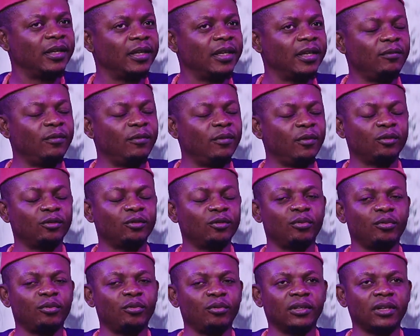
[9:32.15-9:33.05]
if not to
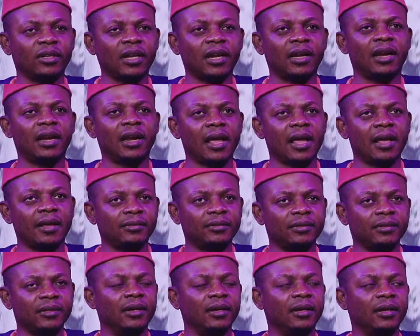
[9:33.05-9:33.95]
protect lives
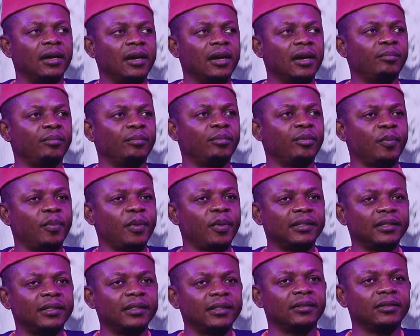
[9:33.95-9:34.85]
and
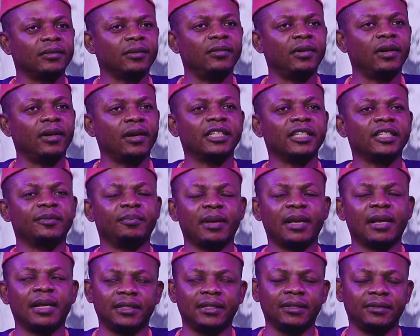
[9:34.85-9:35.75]
properties of their
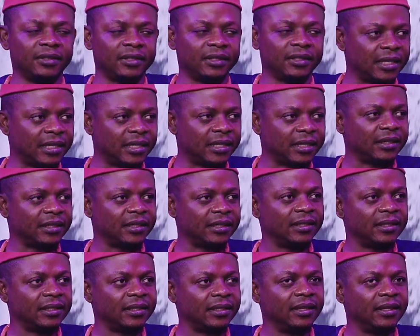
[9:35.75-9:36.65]
respective states?